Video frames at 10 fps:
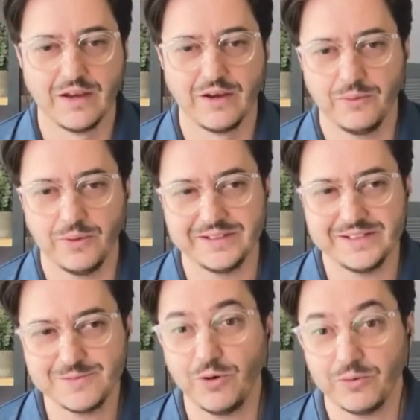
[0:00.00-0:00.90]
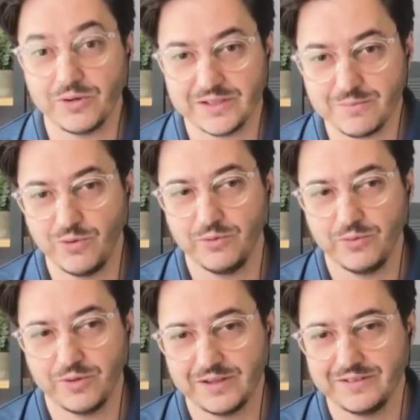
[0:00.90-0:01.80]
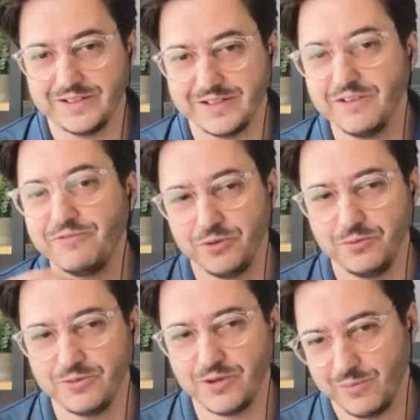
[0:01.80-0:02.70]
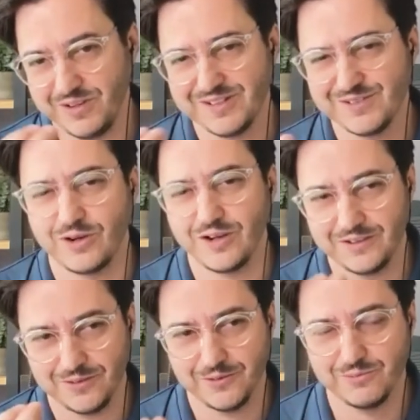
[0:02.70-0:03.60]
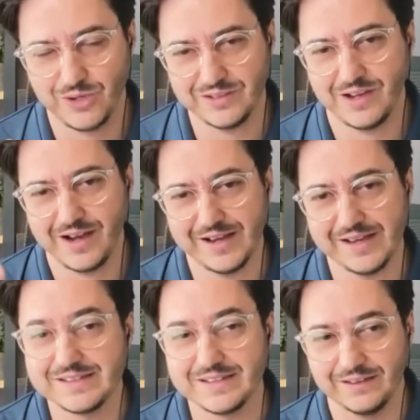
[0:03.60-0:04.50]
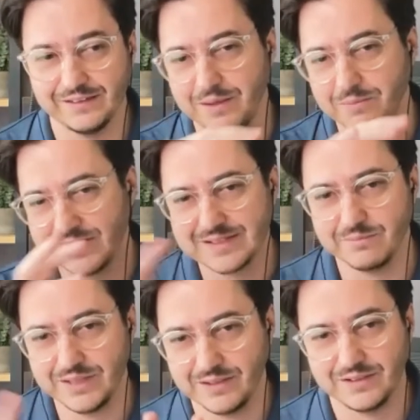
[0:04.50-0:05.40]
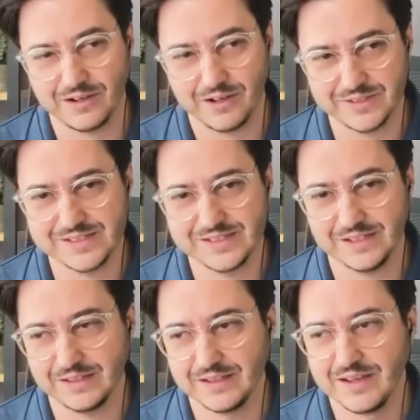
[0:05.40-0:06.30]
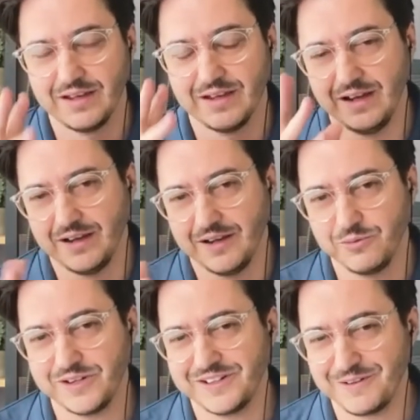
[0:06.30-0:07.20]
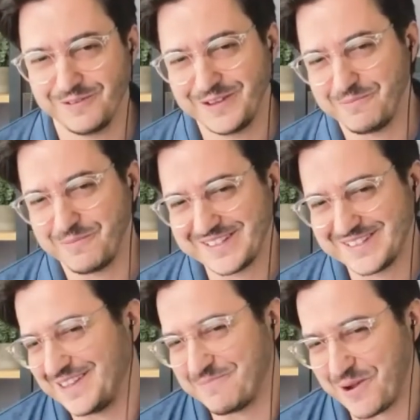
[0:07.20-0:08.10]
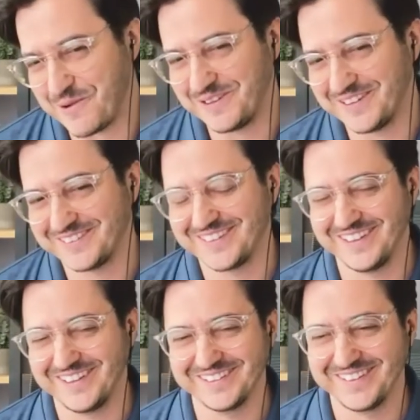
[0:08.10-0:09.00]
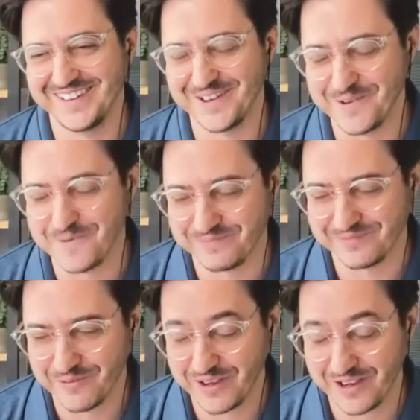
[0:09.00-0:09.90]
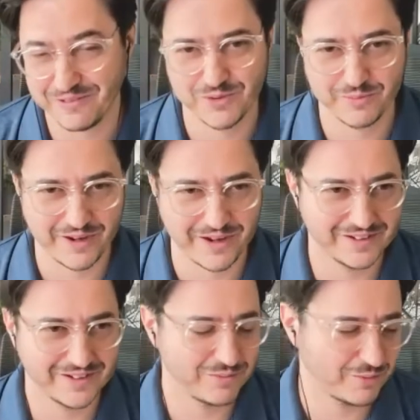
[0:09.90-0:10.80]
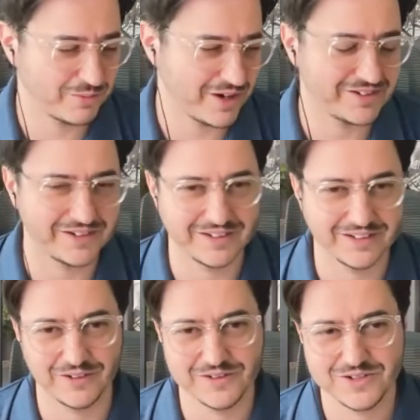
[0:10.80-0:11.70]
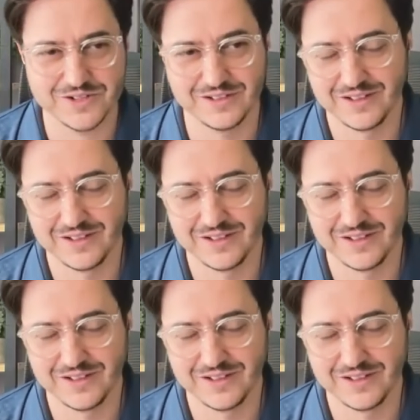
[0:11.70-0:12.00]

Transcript: well at this point we're at the point where there are a few companies trying to break the ice and they build something around this thing uh, we're definitely the best in my opinion and um, we have our propri- proprietary technology